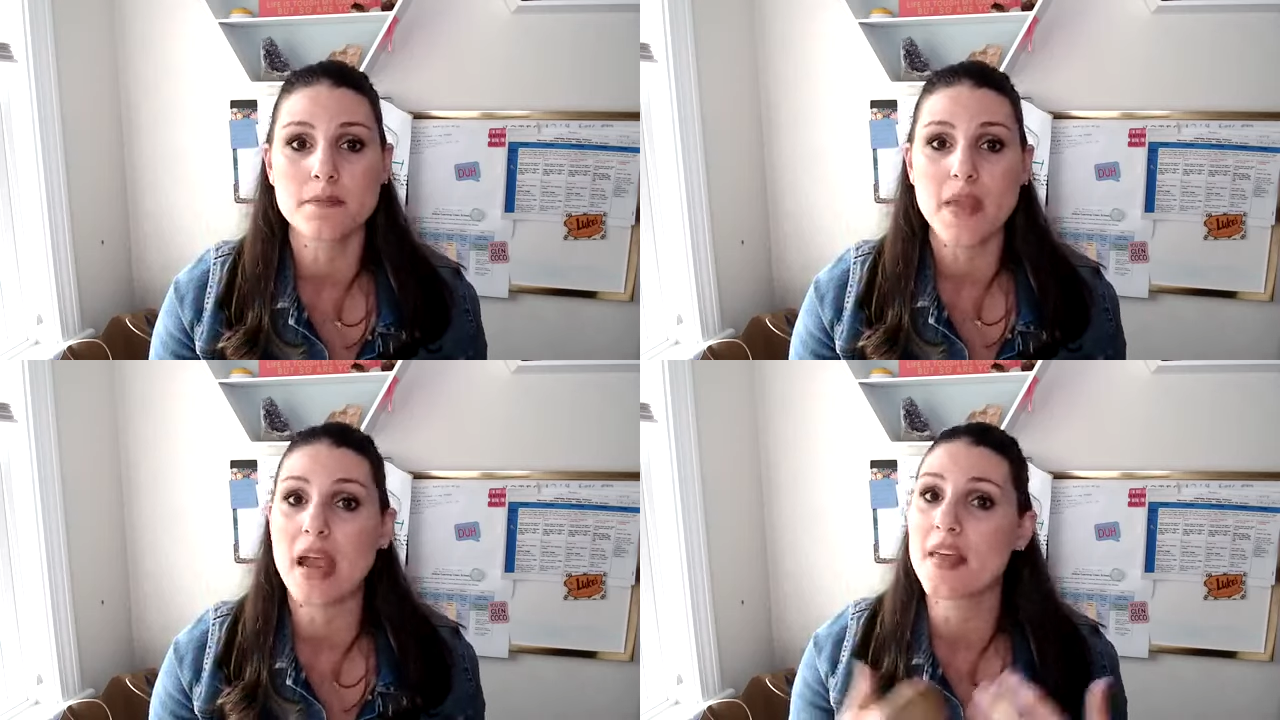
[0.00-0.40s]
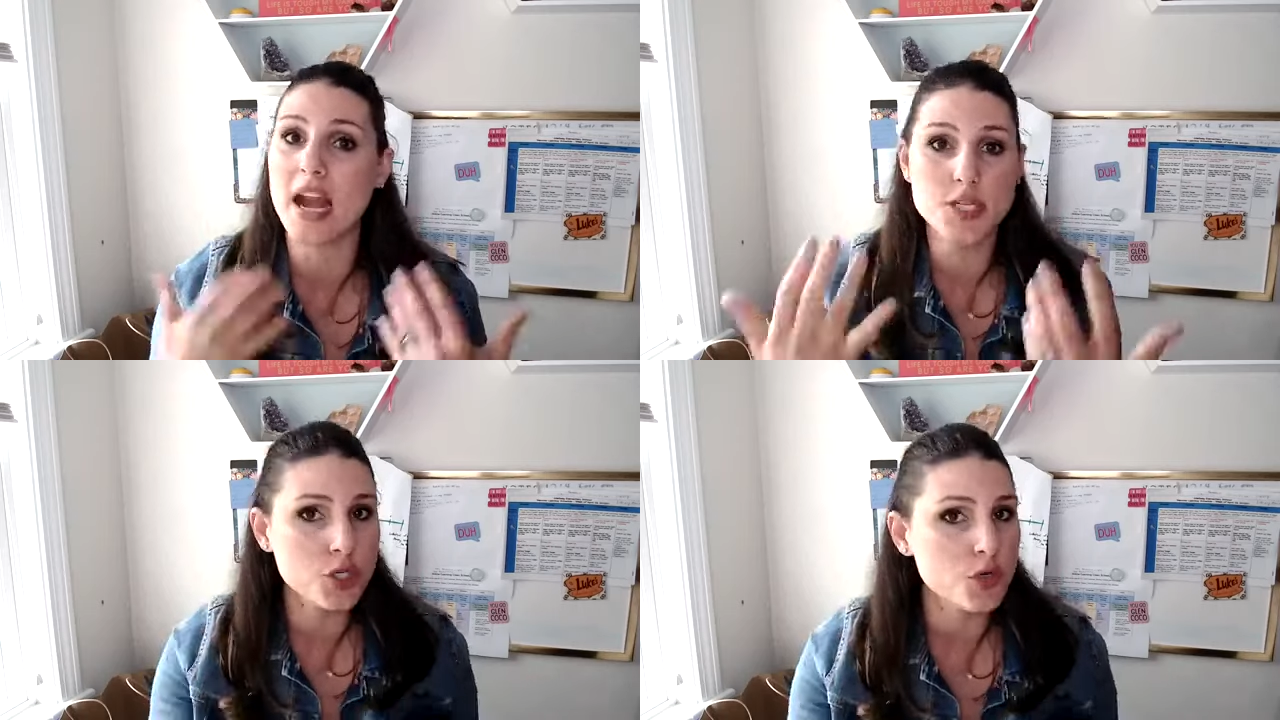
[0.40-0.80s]
And then
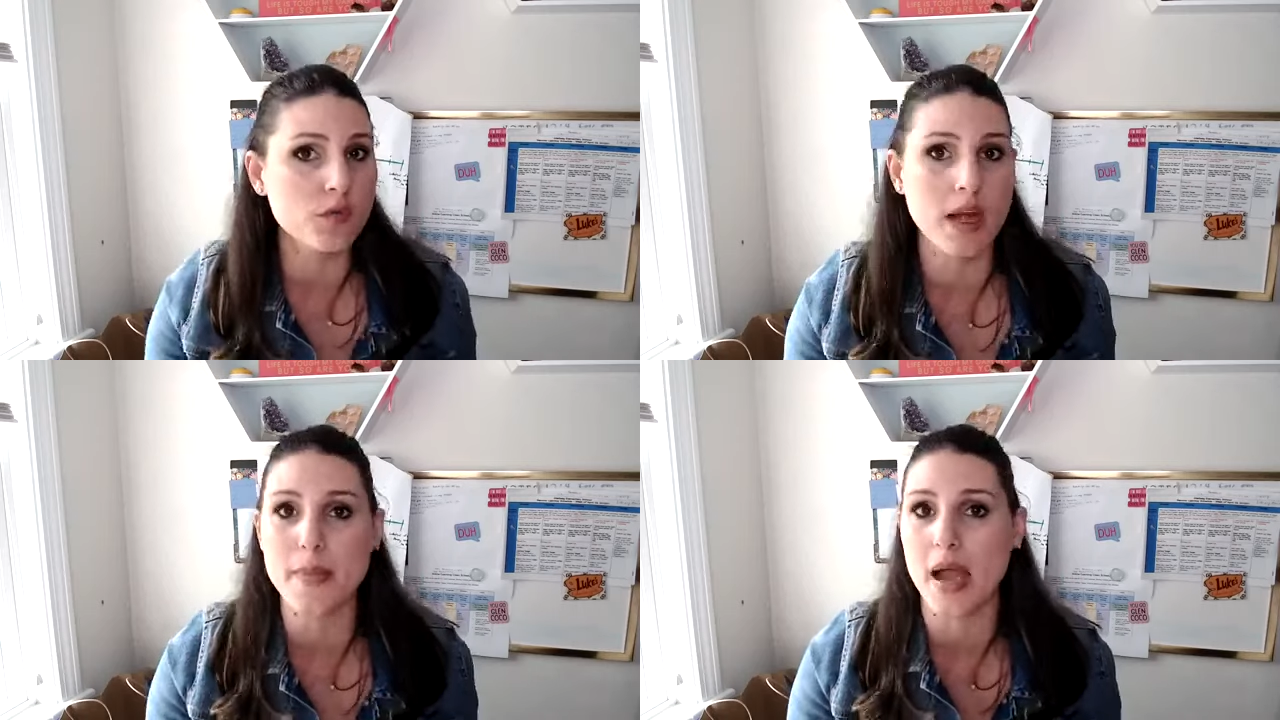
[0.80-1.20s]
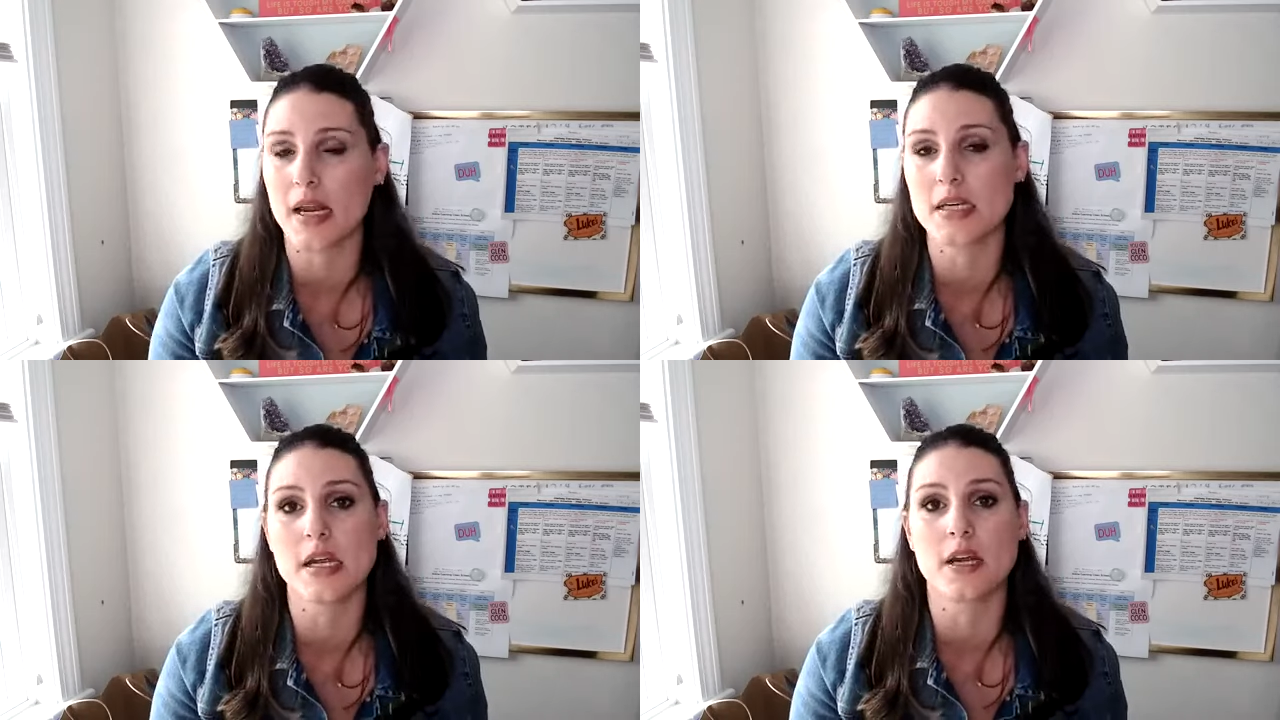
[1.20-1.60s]
I tune right back
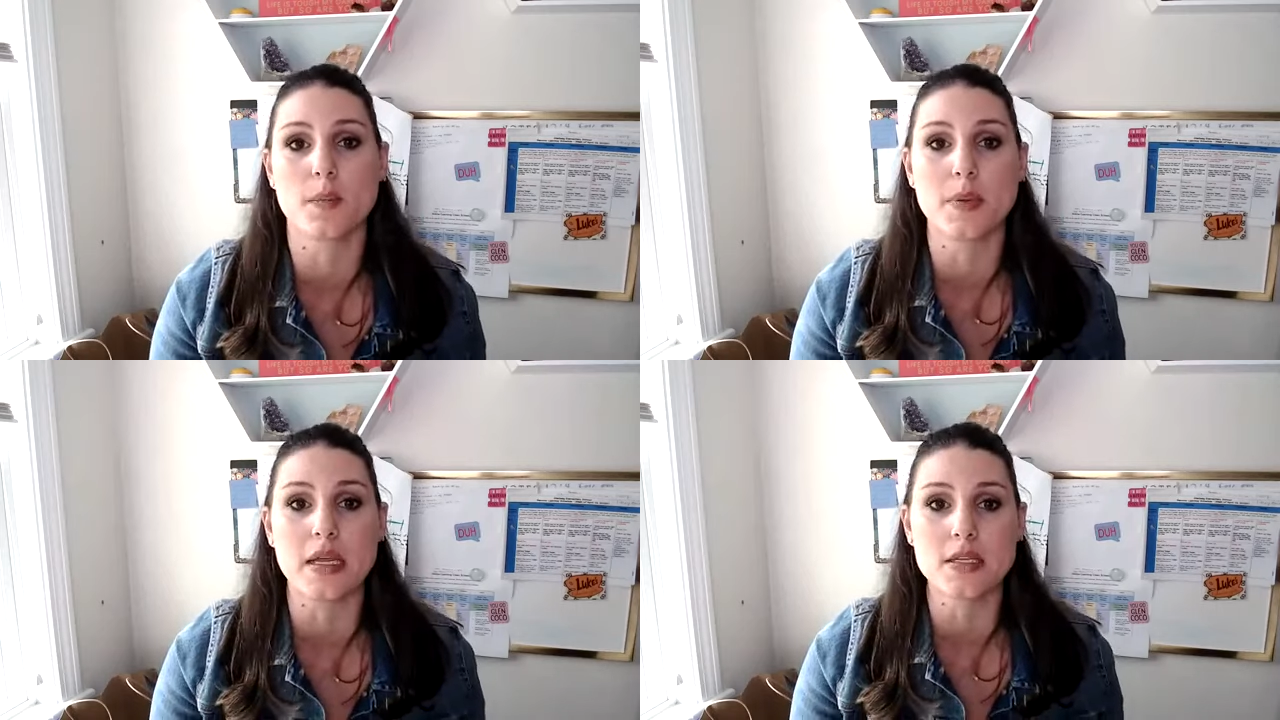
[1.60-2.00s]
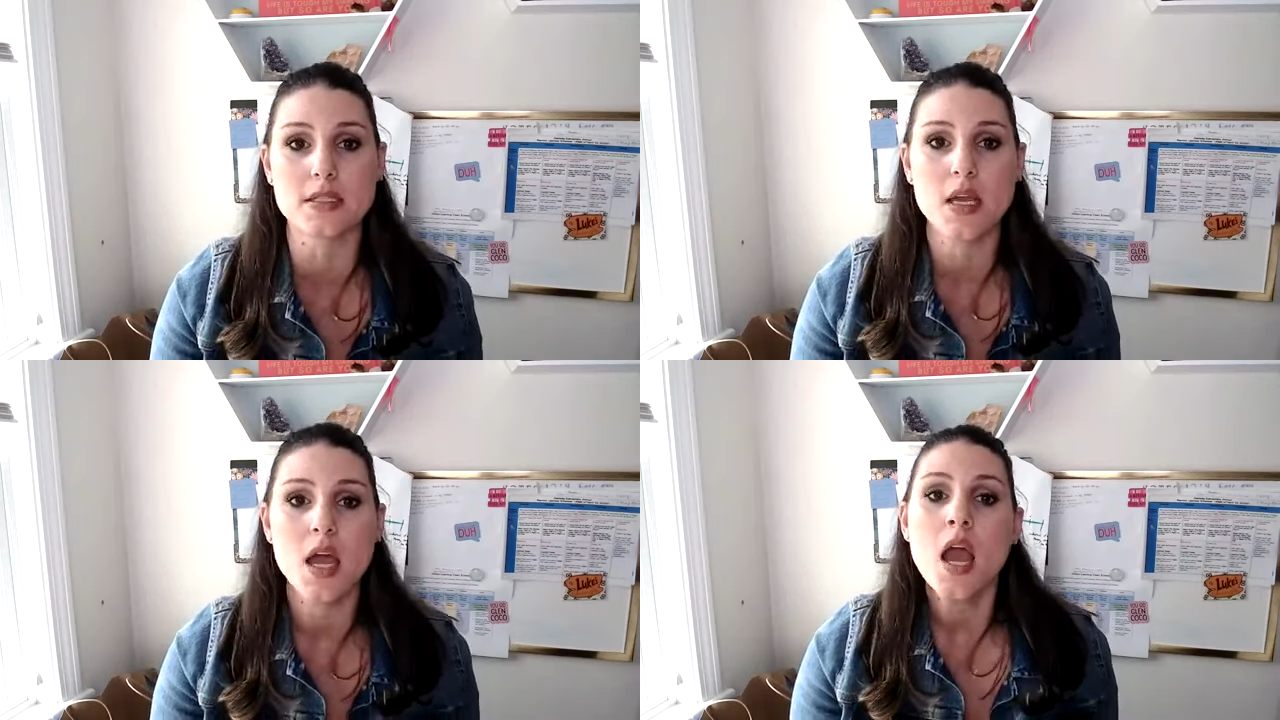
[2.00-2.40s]
into inner
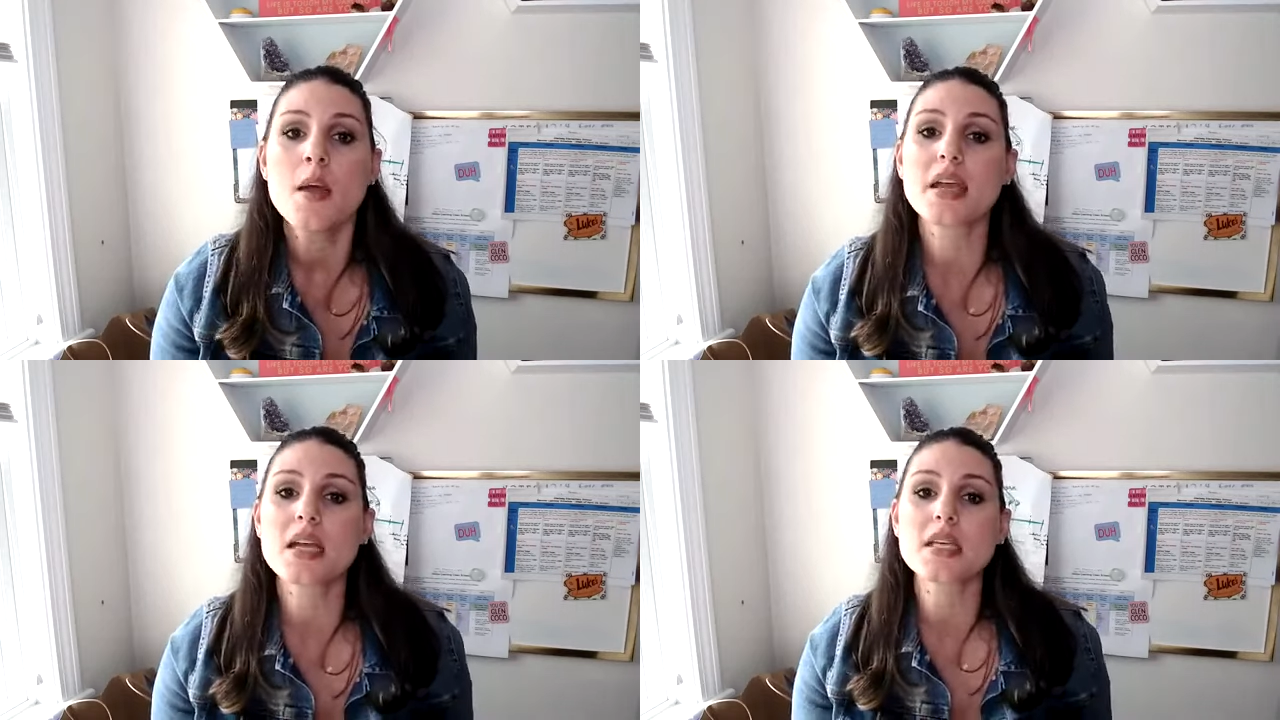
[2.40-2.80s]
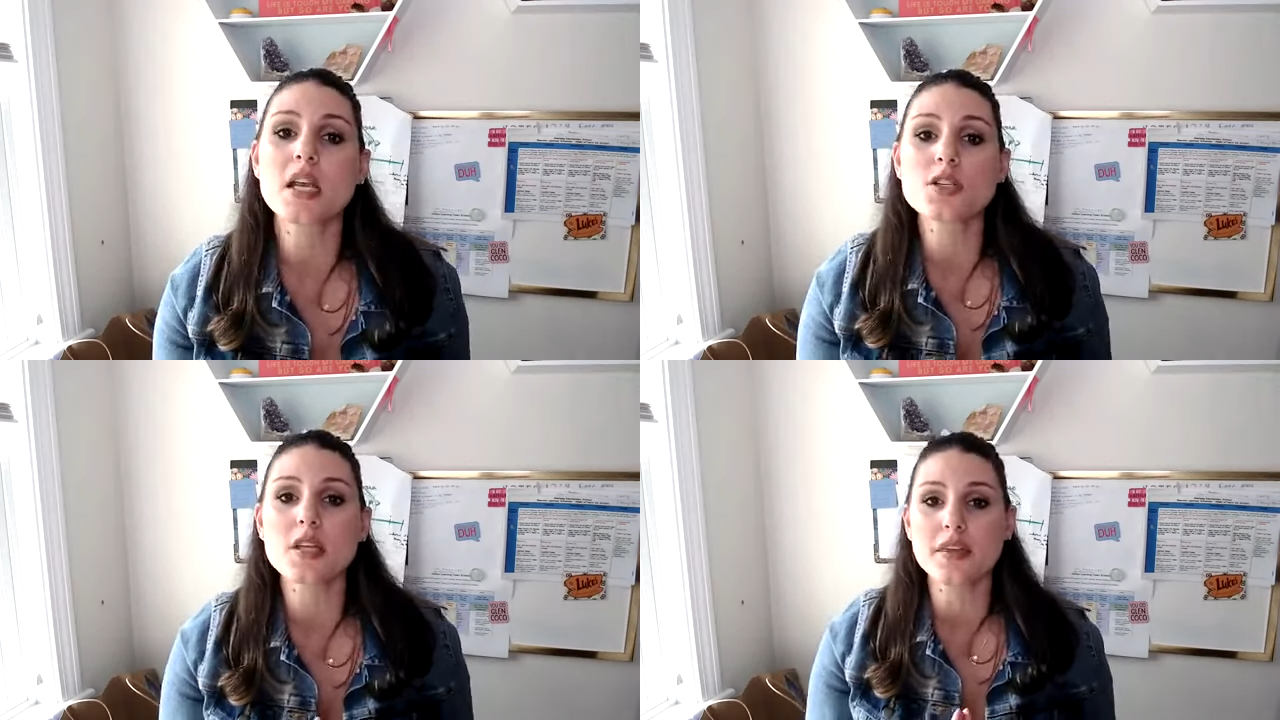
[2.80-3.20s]
peace. Because
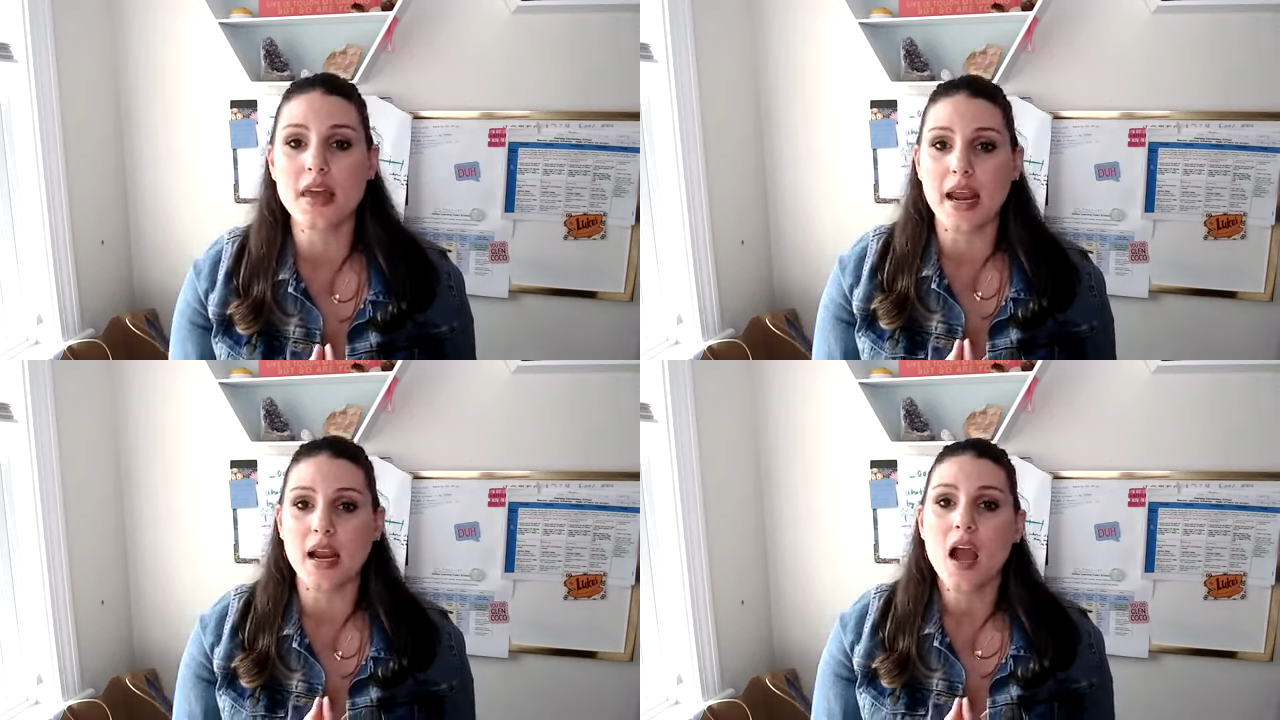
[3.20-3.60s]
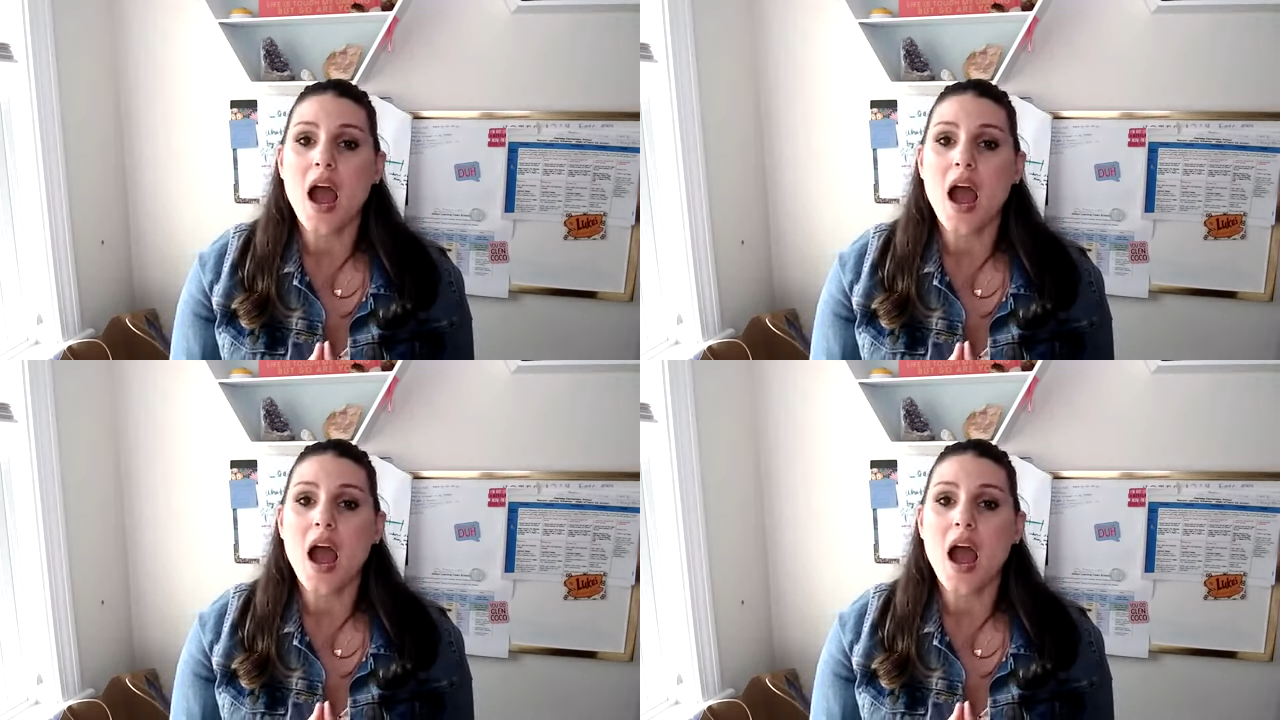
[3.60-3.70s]
here's the thing.